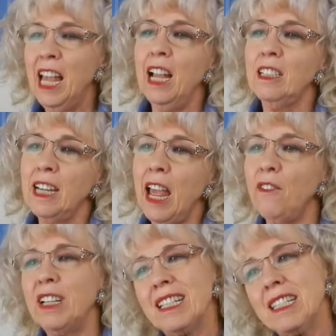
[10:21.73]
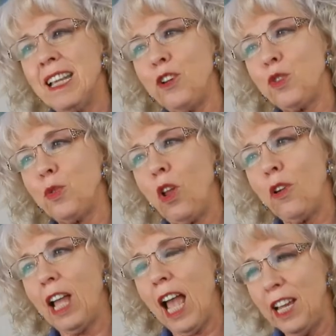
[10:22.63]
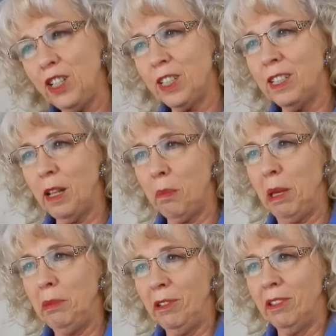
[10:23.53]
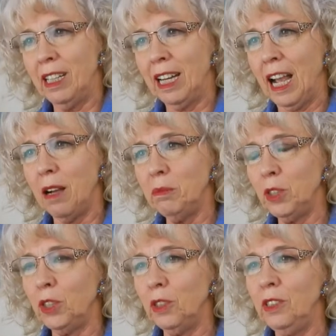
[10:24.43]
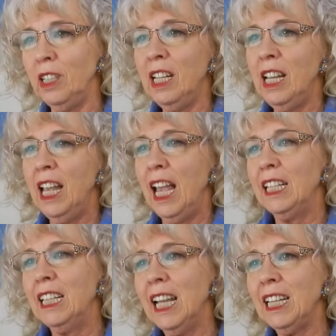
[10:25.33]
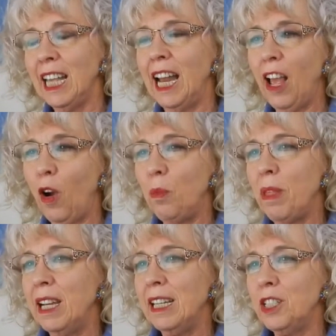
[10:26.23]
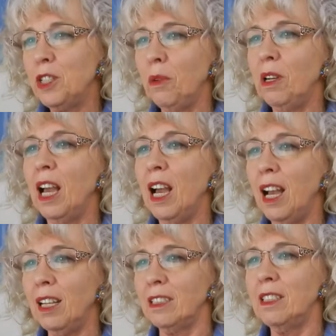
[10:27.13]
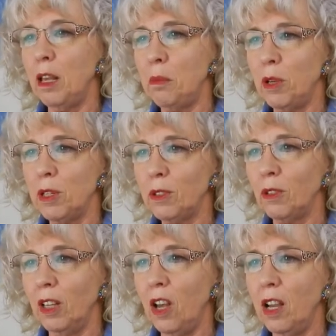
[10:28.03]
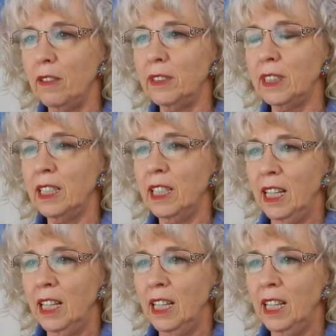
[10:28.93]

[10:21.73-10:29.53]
actually having a central location that people can come to and get that help they need to enhance their personal lives